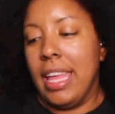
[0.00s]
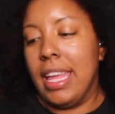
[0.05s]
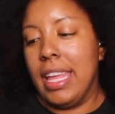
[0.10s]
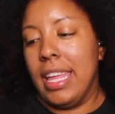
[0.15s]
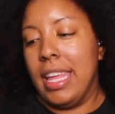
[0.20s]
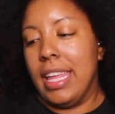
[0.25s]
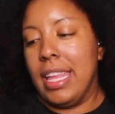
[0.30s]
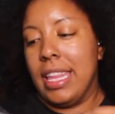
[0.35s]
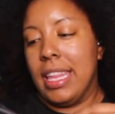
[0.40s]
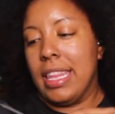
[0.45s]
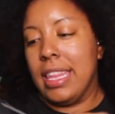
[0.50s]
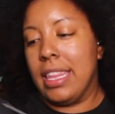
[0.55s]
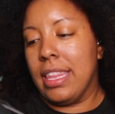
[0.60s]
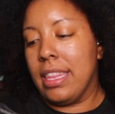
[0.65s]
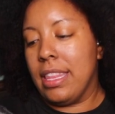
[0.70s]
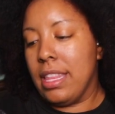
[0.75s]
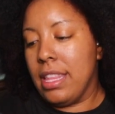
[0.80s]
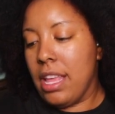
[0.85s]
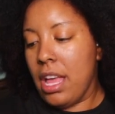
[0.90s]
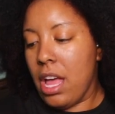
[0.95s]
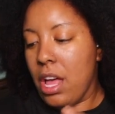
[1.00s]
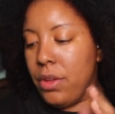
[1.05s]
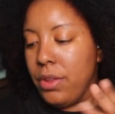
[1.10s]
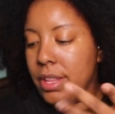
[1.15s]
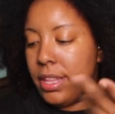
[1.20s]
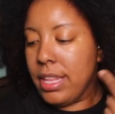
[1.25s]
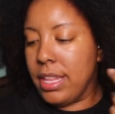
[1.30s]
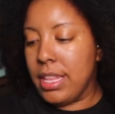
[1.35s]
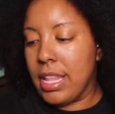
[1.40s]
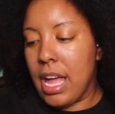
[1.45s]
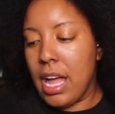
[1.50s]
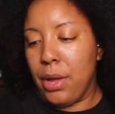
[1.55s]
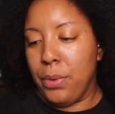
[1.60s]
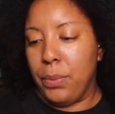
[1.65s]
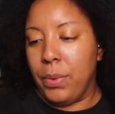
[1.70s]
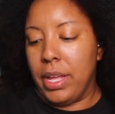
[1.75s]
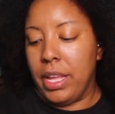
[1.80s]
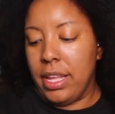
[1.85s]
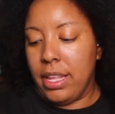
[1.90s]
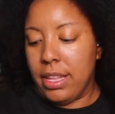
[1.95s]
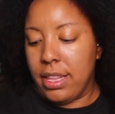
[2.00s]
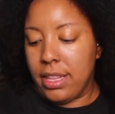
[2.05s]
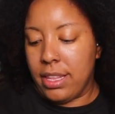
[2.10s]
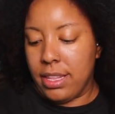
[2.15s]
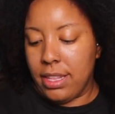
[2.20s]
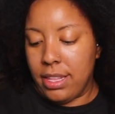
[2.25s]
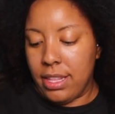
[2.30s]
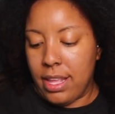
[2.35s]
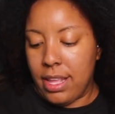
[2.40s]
It is, oh, this is Nine West.